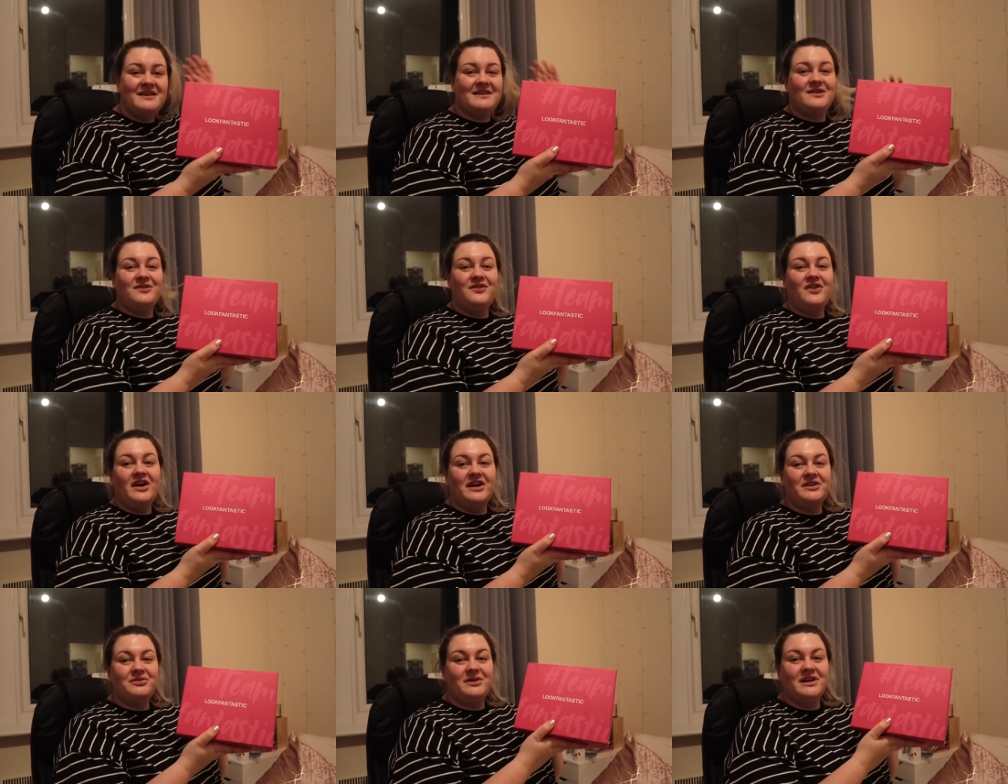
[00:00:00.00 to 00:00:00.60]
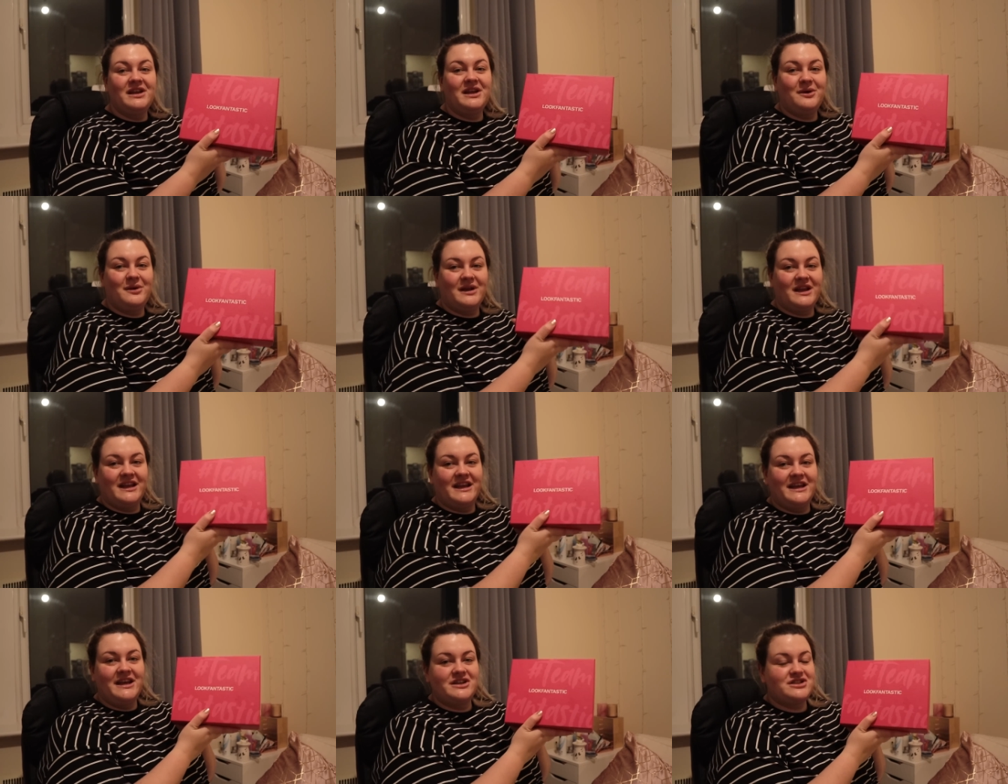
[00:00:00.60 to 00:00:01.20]
So I thought I'd really
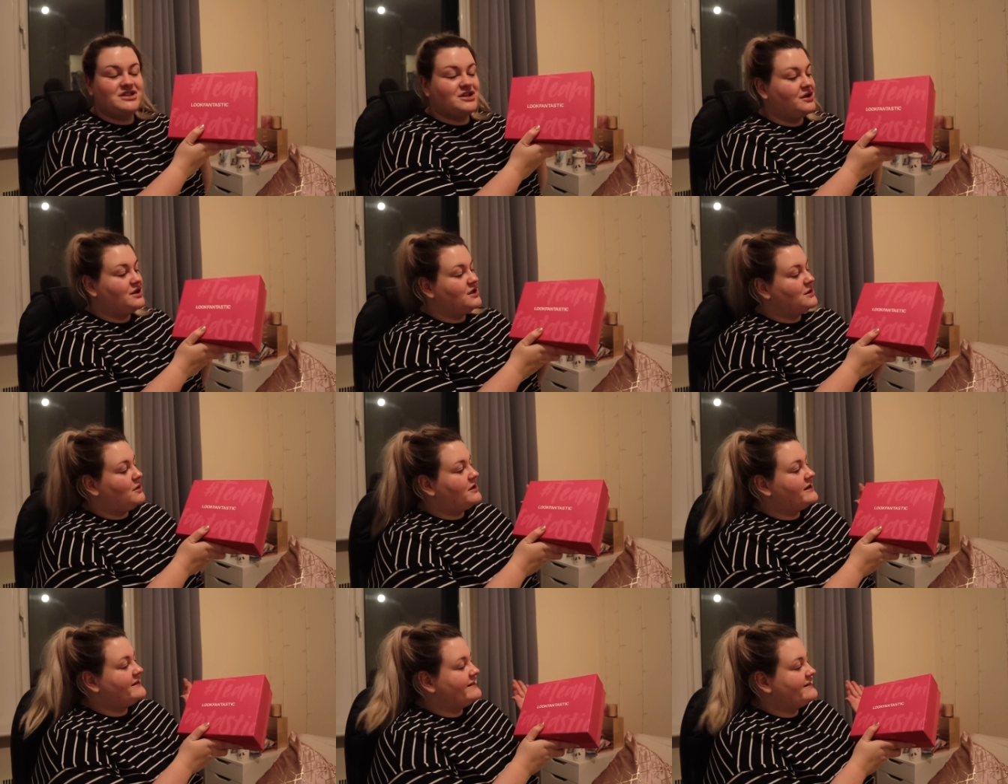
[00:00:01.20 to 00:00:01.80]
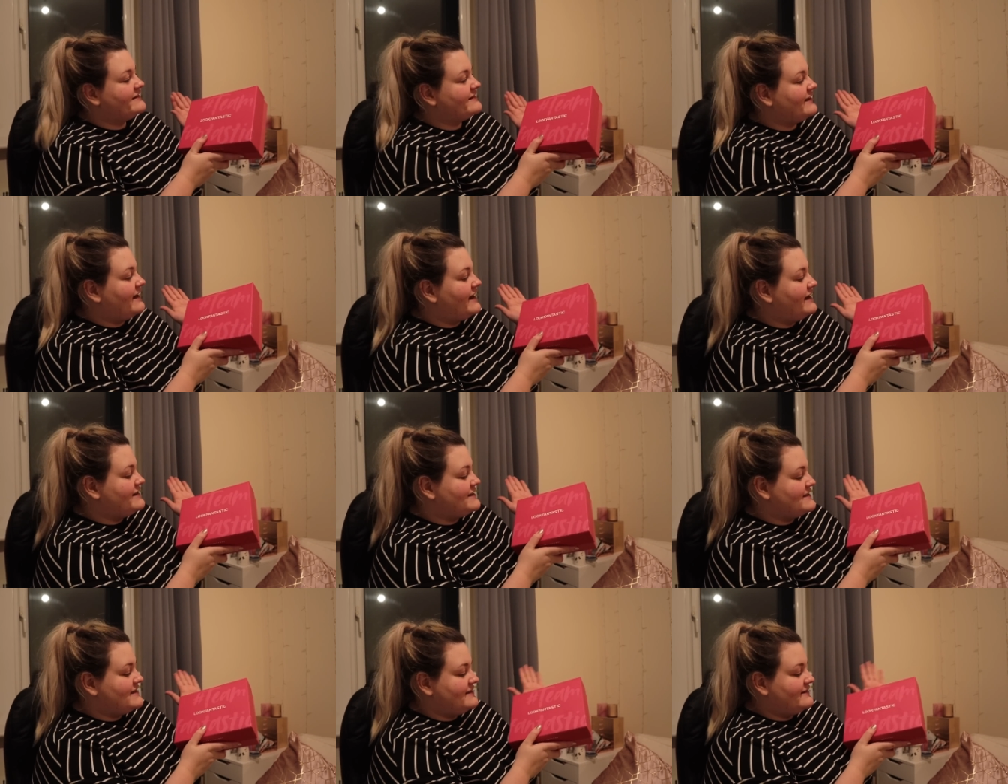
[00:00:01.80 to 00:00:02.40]
quickly show you what is
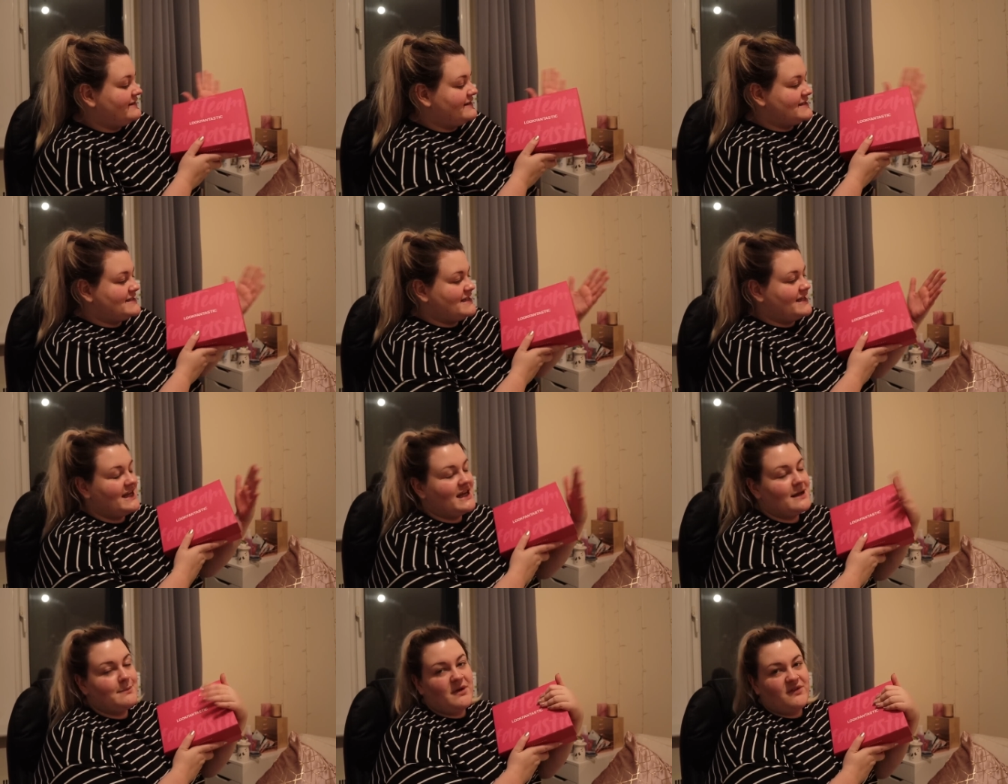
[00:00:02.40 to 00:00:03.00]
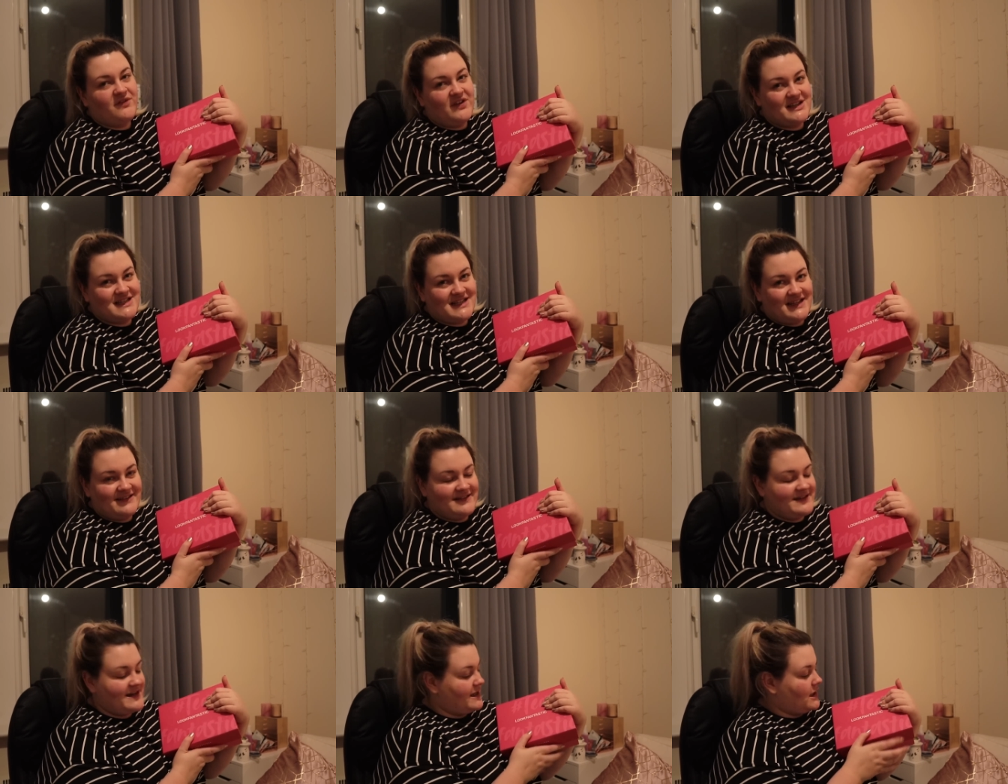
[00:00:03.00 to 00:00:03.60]
inside this Team
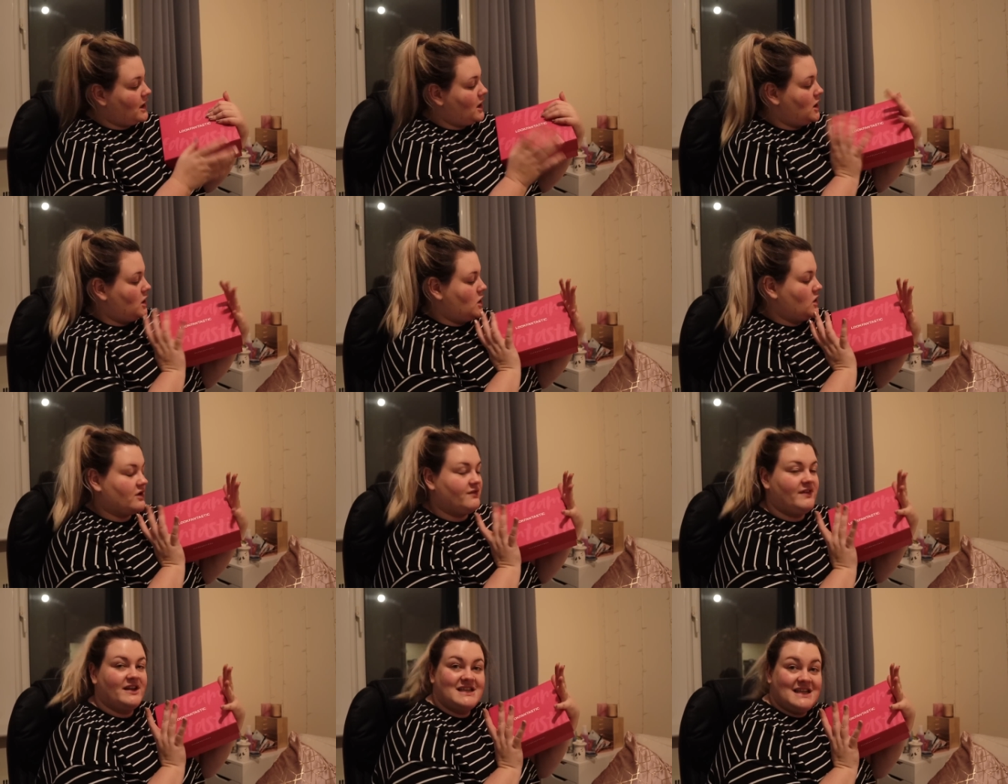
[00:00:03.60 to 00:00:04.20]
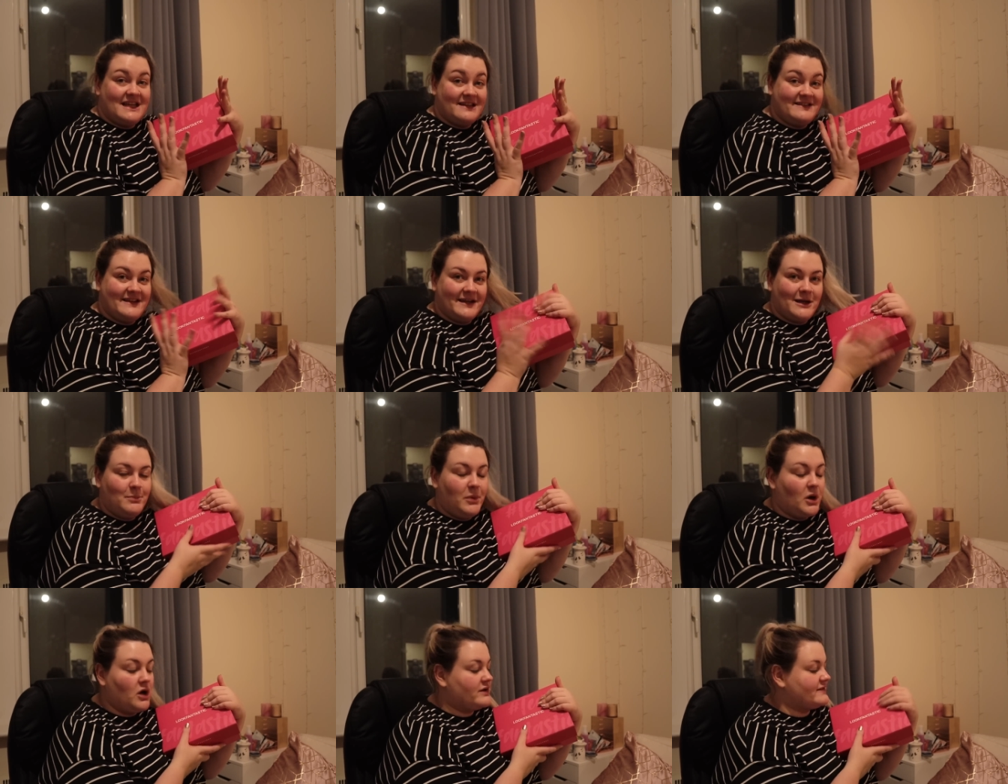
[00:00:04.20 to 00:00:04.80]
Fantastic Look
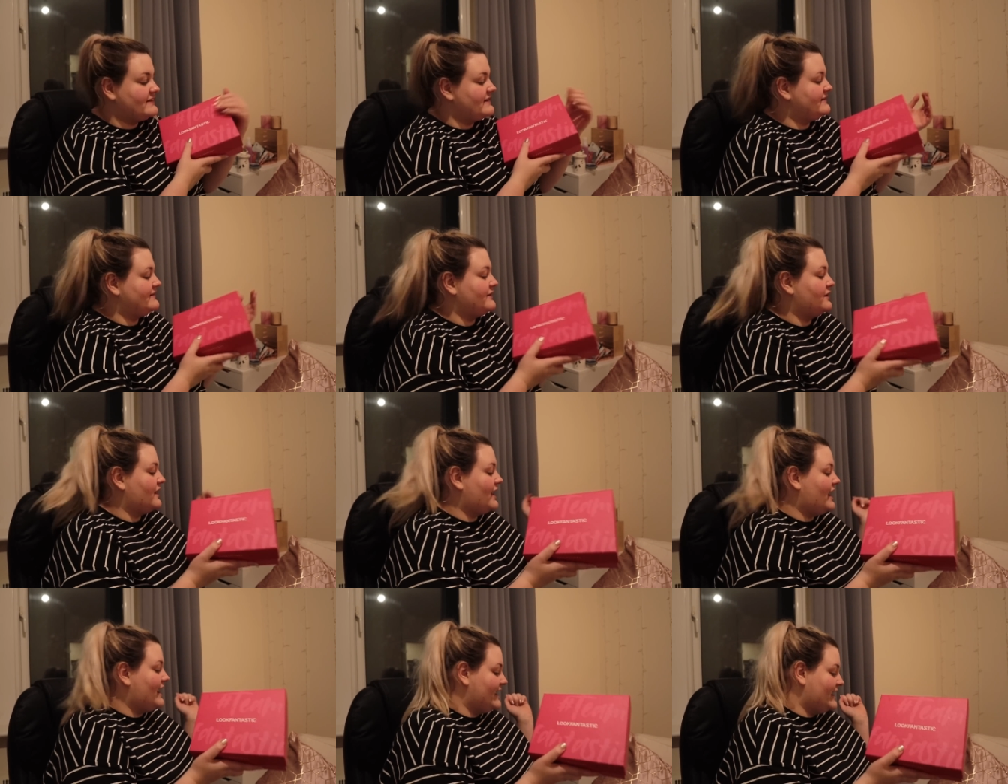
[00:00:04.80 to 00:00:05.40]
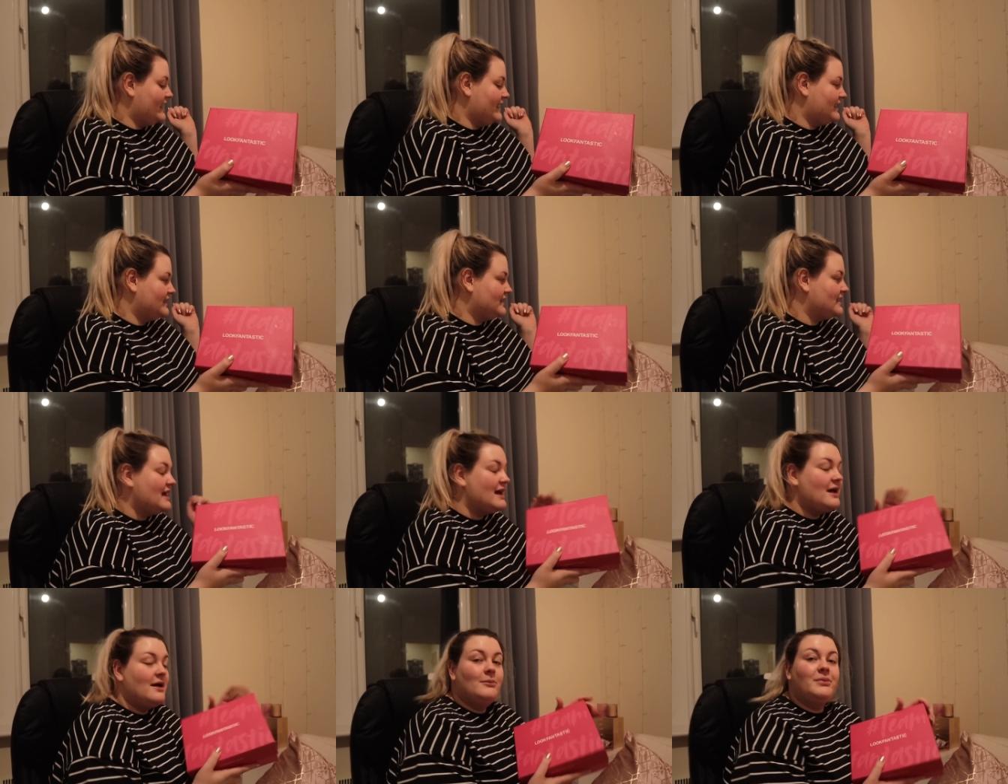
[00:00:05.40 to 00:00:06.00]
Fantastic box so that I can
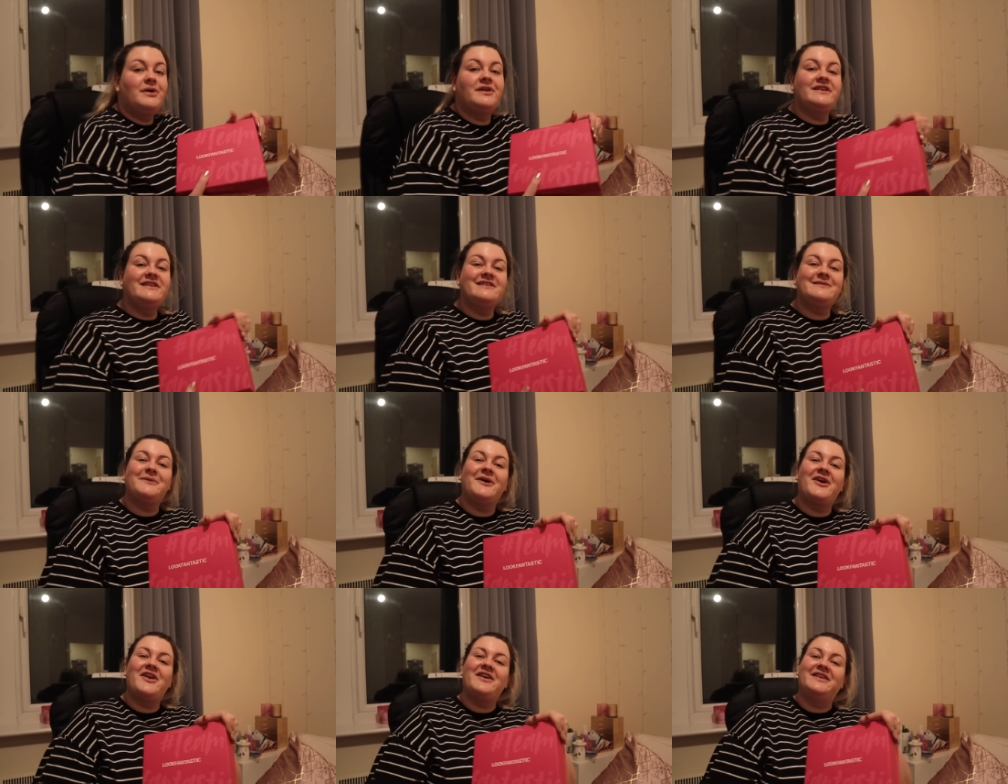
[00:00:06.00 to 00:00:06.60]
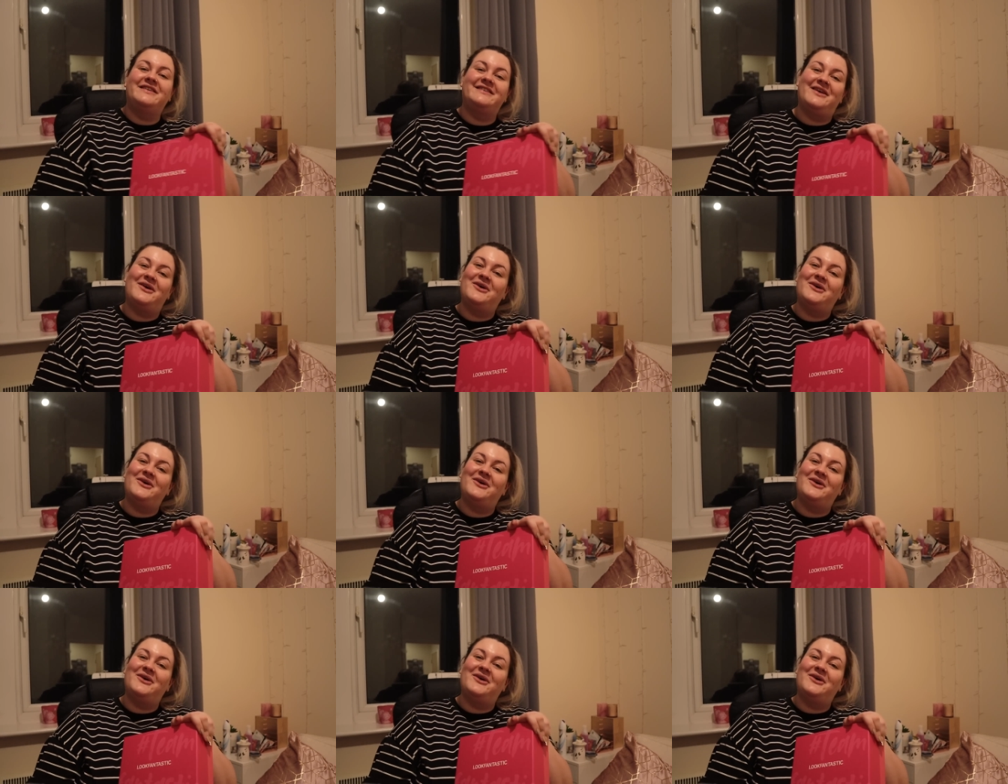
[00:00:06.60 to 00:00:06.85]
put these products